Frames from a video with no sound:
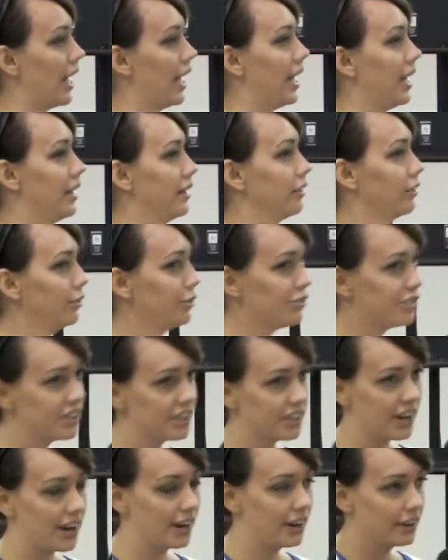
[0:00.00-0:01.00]
And
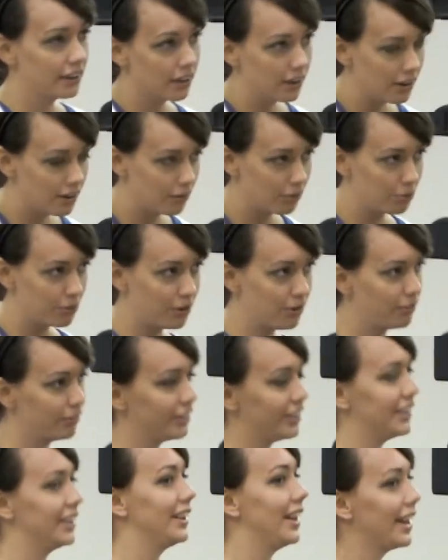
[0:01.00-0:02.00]
Lucy and I, we don't
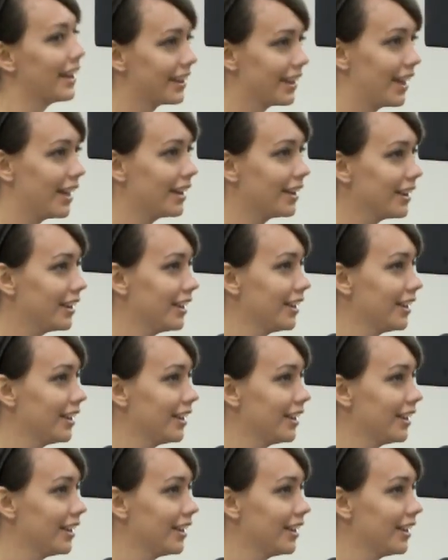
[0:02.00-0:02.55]
really like that.